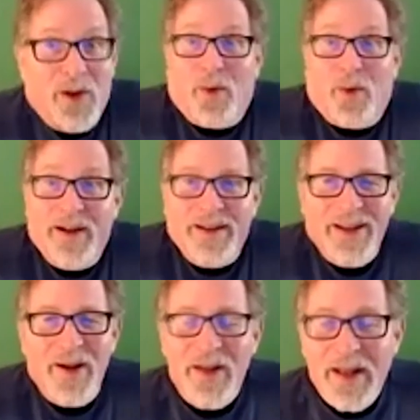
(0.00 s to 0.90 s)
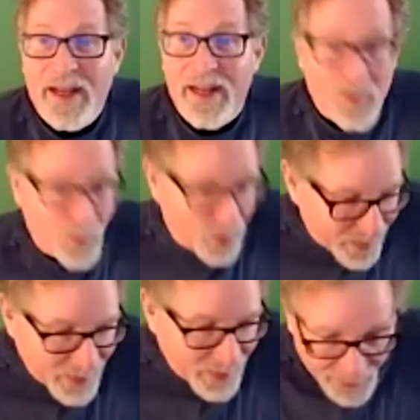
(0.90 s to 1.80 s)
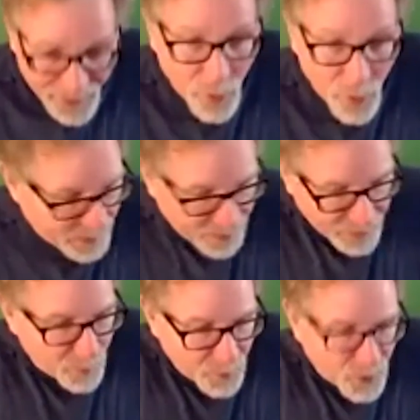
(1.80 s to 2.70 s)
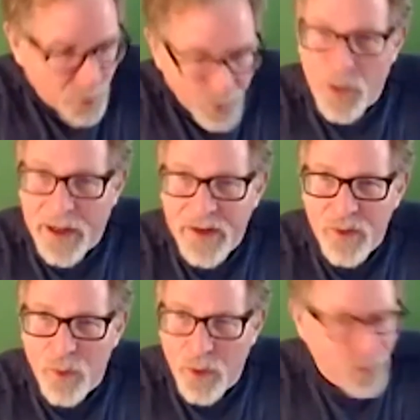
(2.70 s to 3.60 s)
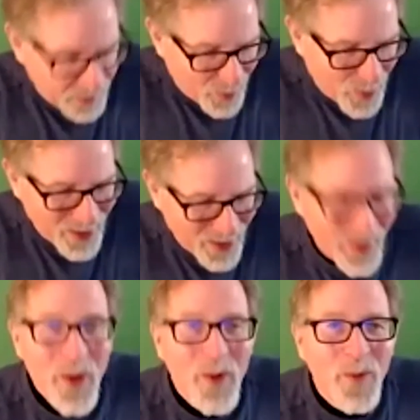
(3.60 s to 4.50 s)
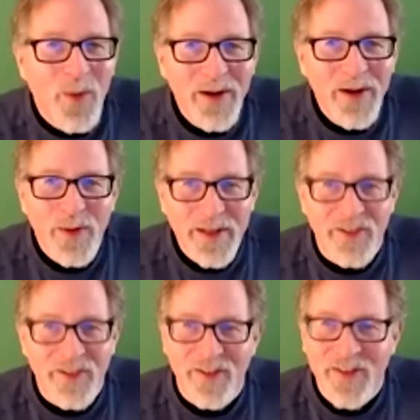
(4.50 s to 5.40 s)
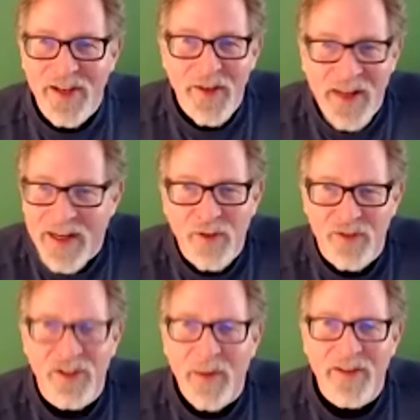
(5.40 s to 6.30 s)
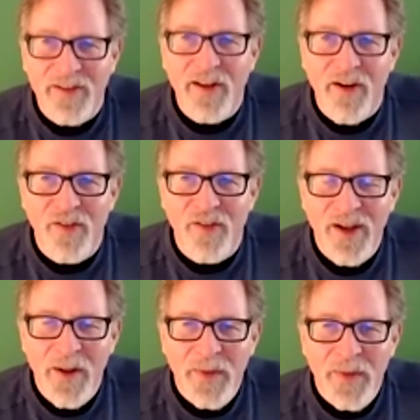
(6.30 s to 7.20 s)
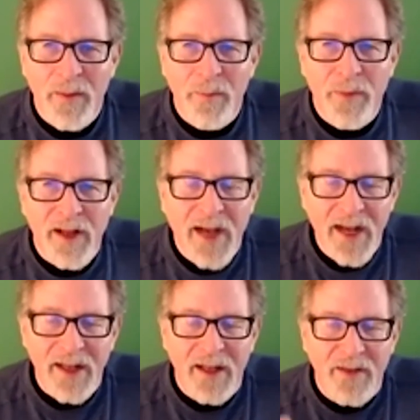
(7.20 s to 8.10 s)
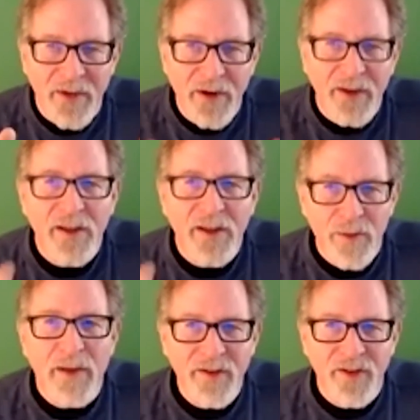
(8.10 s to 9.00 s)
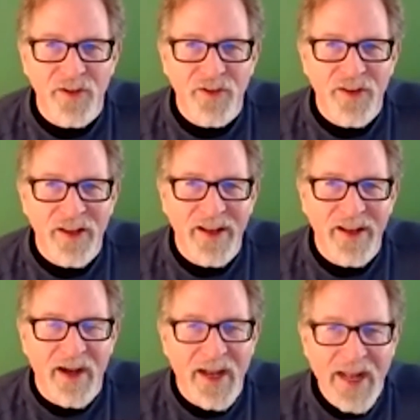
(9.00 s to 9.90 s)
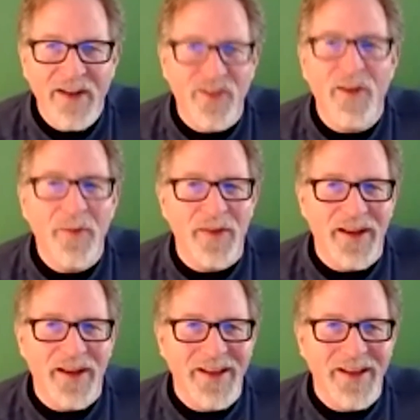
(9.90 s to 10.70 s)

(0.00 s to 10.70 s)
What, you know? And I went through and read it. What did she see here that I don't see myself? But I got a very clear message that I had something.